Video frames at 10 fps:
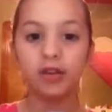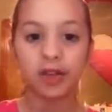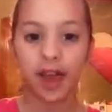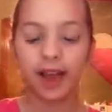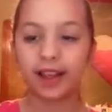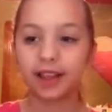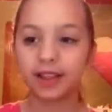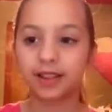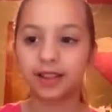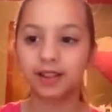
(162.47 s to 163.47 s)
oh yeah, I like
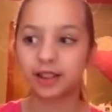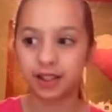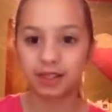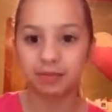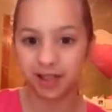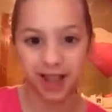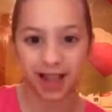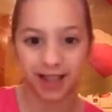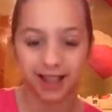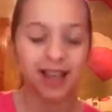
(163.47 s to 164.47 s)
it too, just to
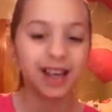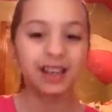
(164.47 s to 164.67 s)
pretend.